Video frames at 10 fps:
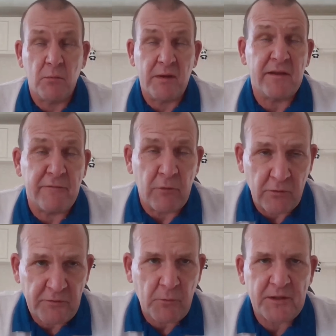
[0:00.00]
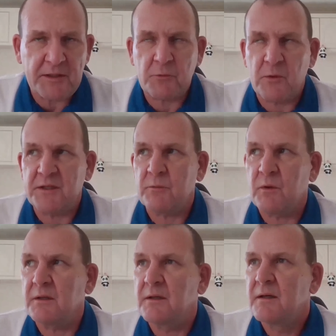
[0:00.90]
well, May the 4th,
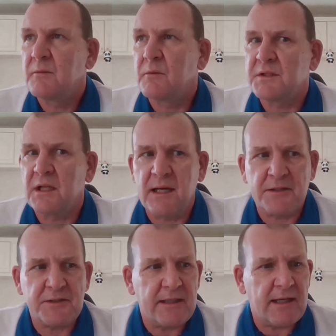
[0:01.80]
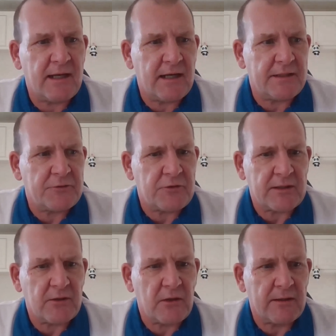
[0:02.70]
2021 was the last day I had a
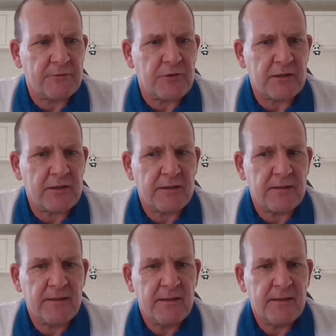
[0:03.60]
drink or a drug.